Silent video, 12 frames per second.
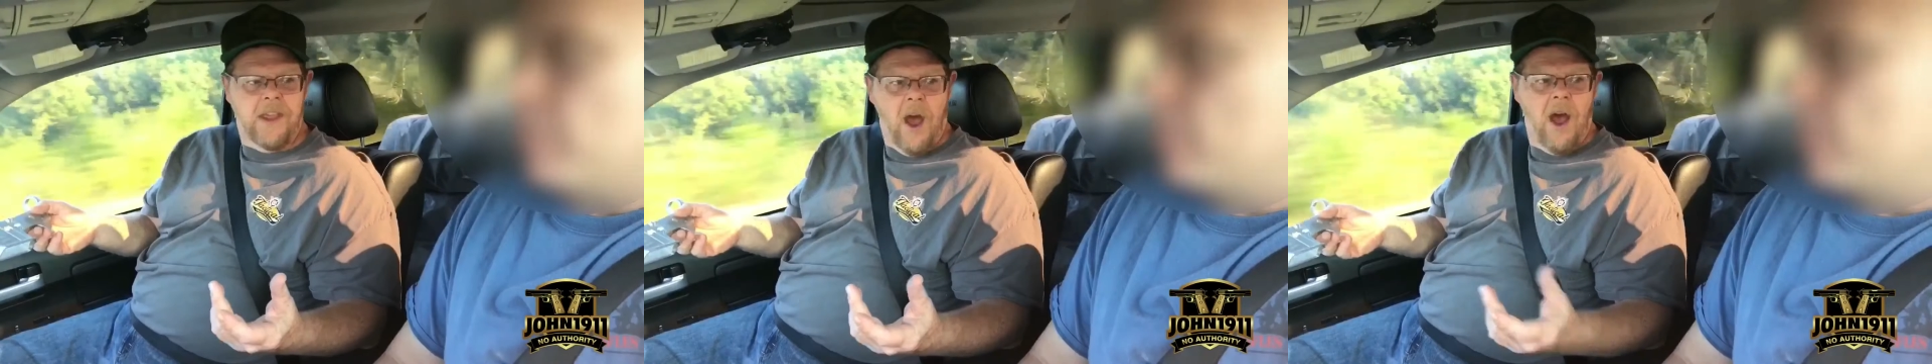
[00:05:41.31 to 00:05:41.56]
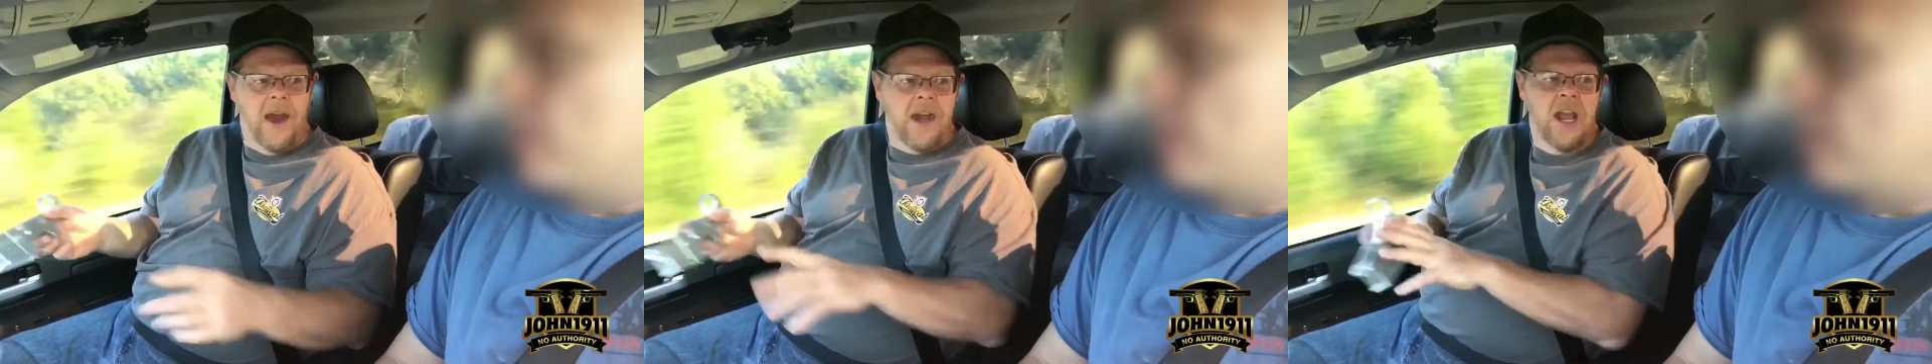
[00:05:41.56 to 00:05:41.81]

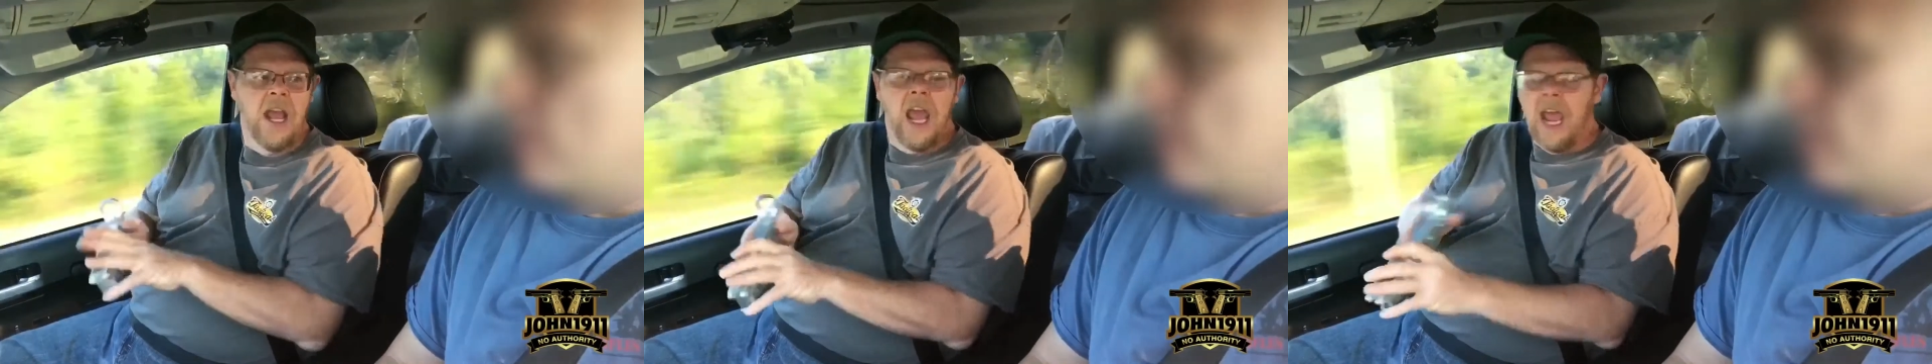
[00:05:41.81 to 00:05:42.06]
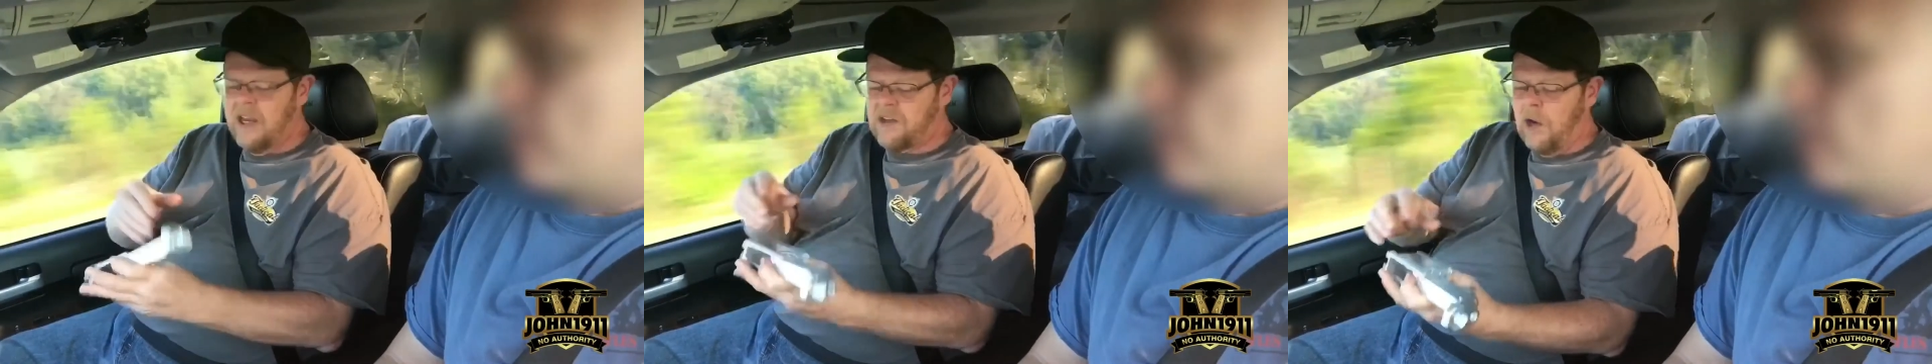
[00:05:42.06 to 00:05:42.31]
gun
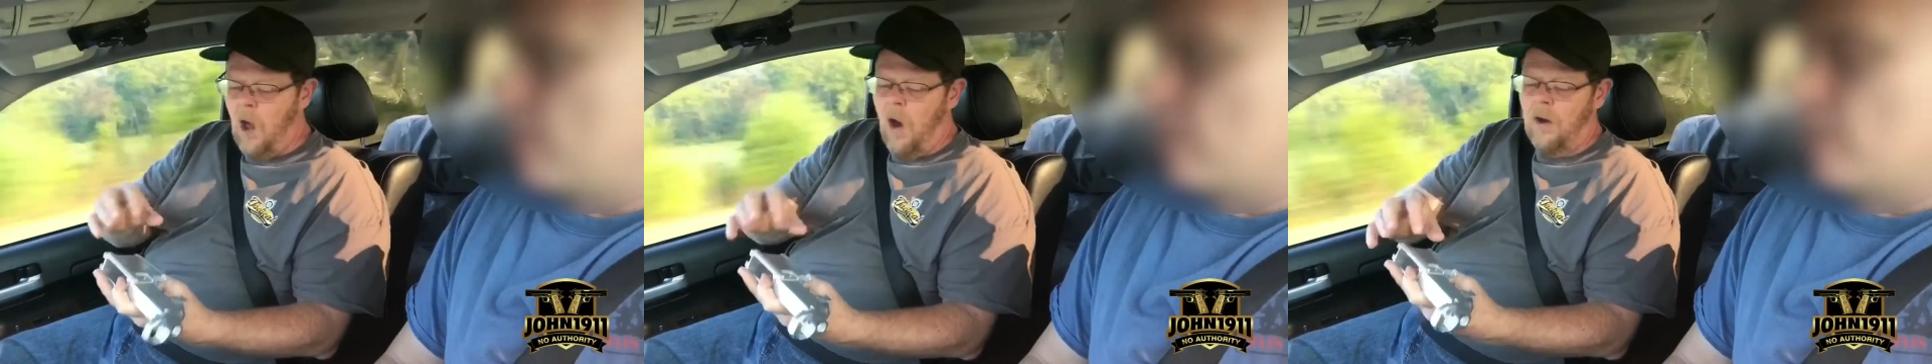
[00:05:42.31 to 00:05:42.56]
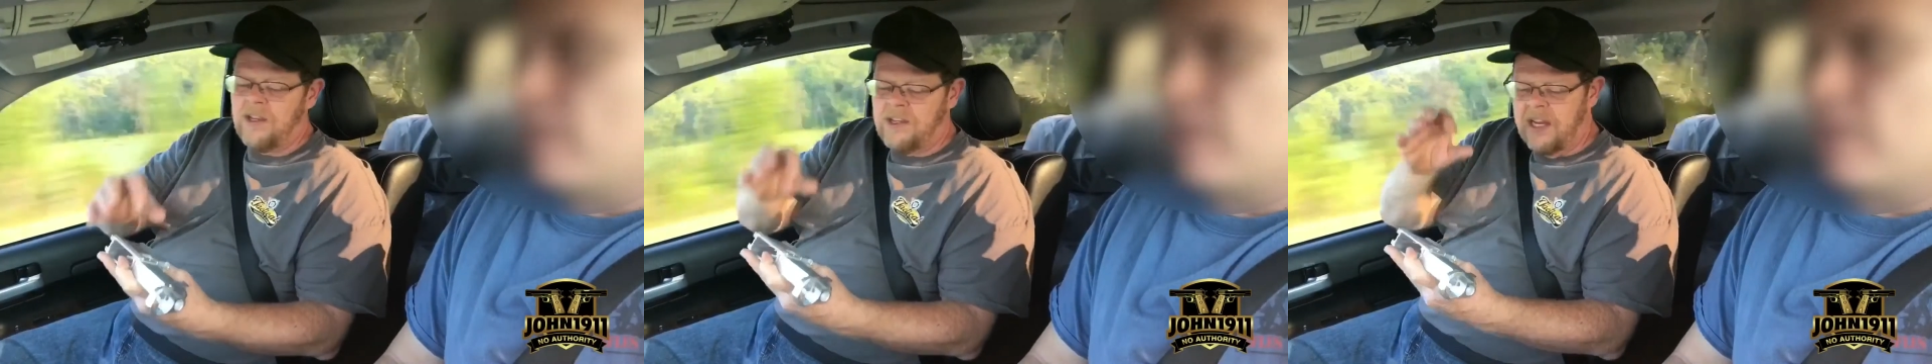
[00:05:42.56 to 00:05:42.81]
as
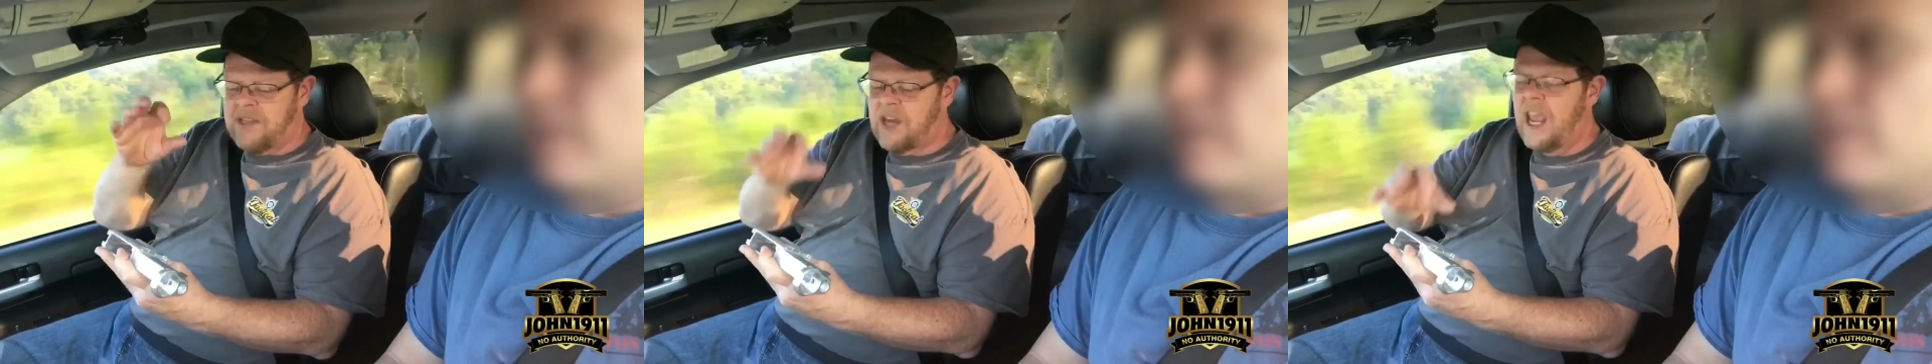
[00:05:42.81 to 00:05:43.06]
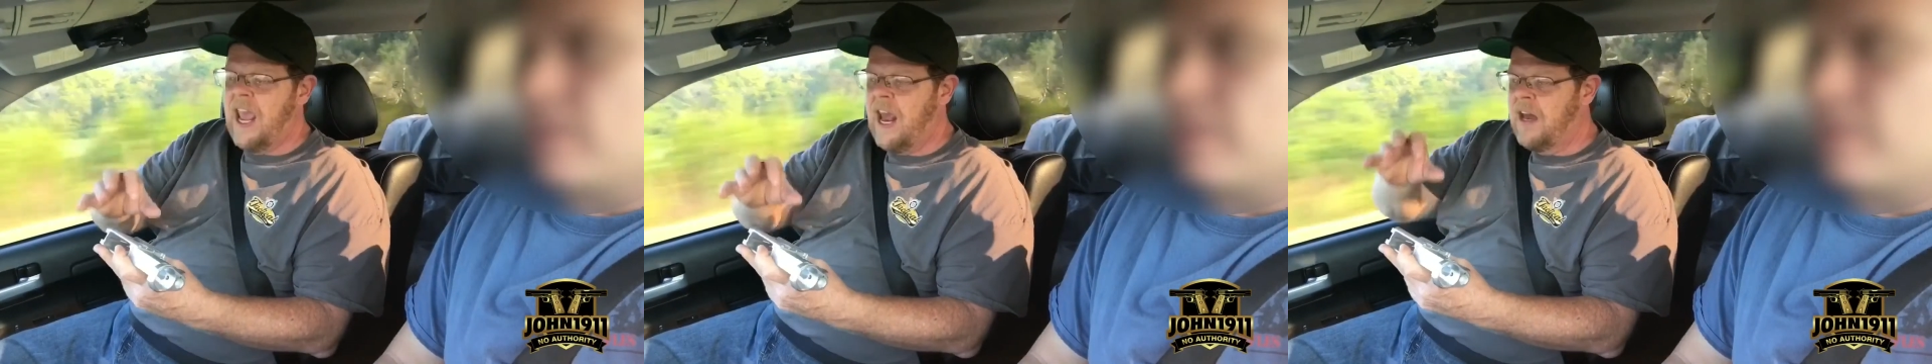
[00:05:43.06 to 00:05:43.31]
long as it's
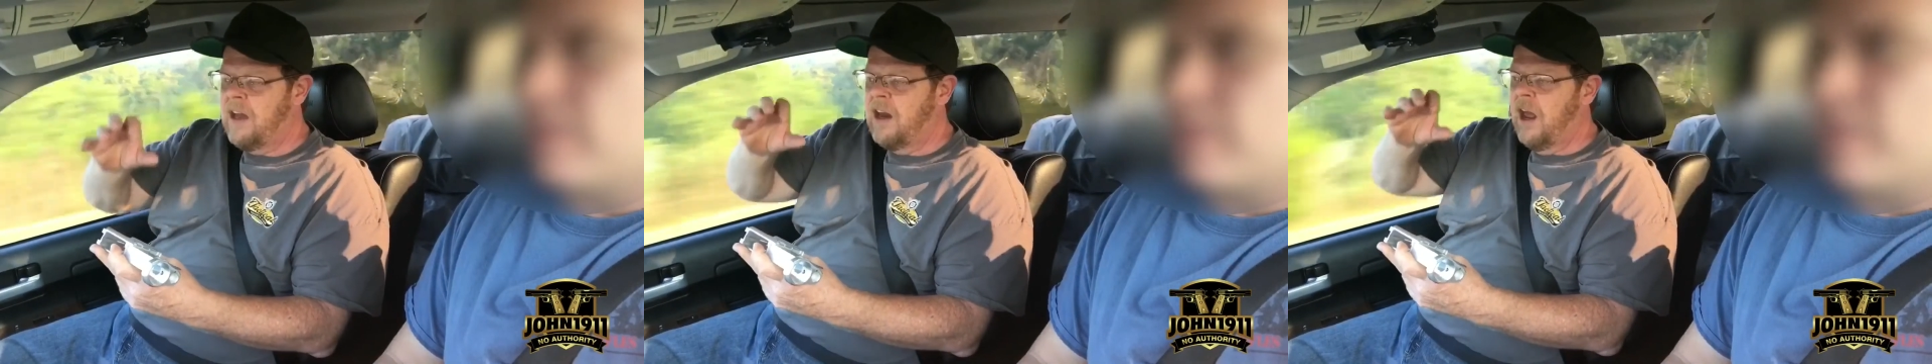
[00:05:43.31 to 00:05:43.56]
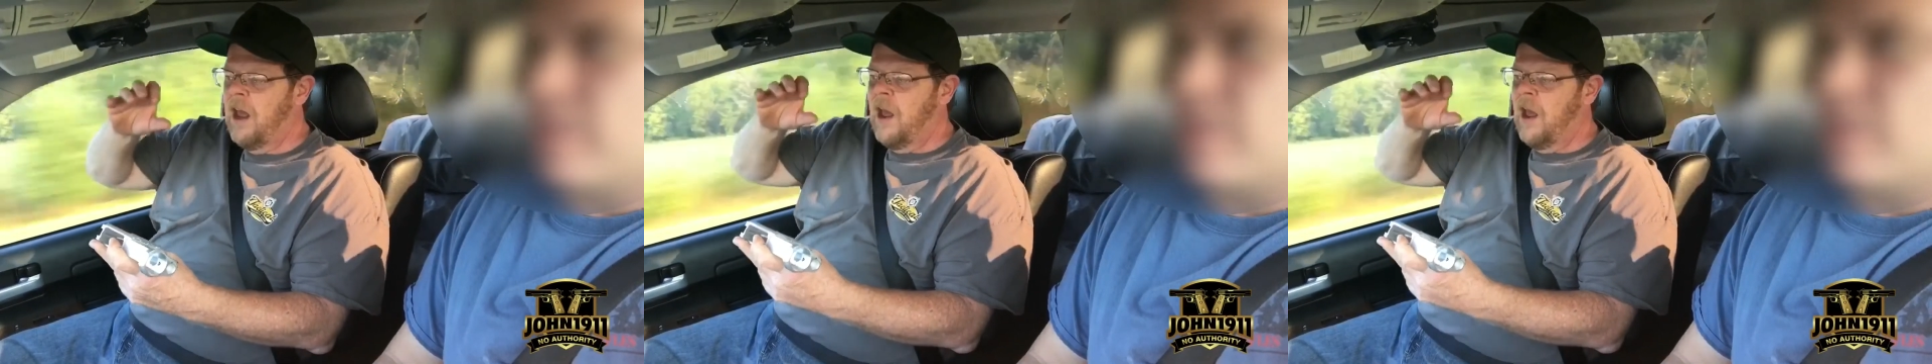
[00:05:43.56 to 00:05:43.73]
in